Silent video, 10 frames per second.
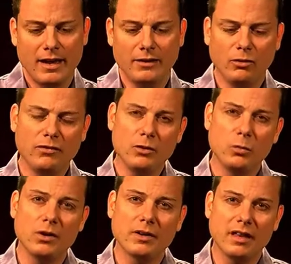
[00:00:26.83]
and all the
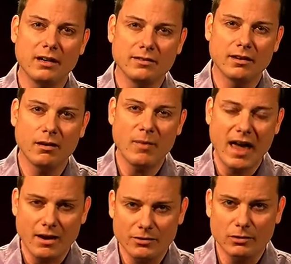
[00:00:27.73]
work that has come
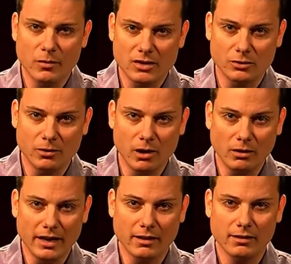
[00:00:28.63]
after
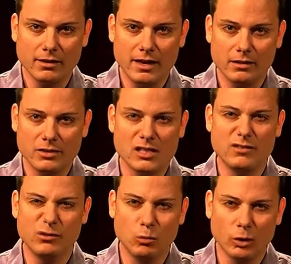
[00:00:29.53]
Mezirow, like that of
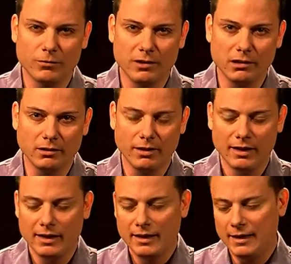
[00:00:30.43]
Stephen Brookfield
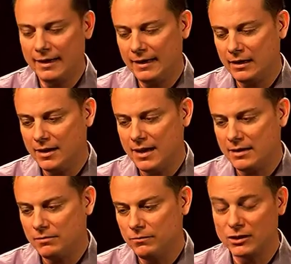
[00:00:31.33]

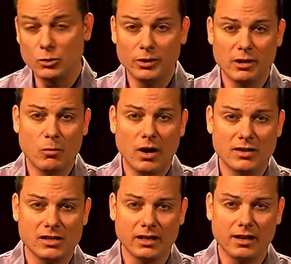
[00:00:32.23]
and Victoria
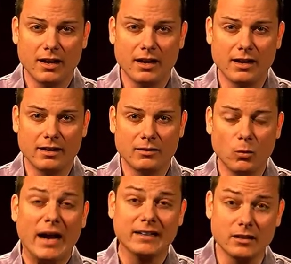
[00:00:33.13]
Marsick and
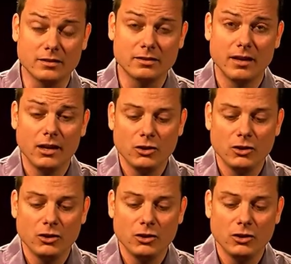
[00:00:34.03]
Watkins.